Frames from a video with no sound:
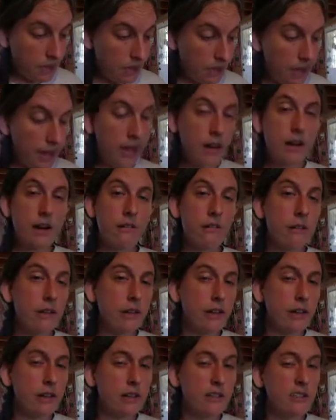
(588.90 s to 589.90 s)
And I
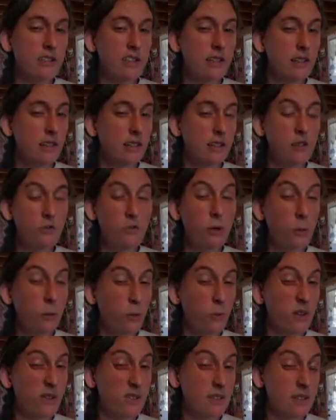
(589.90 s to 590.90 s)
realized the rip
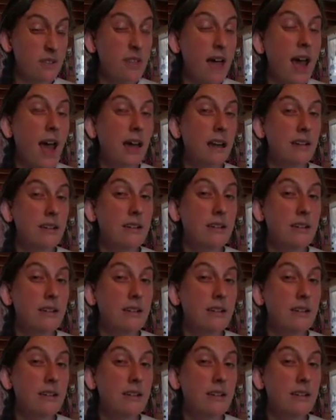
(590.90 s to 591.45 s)
wasn't that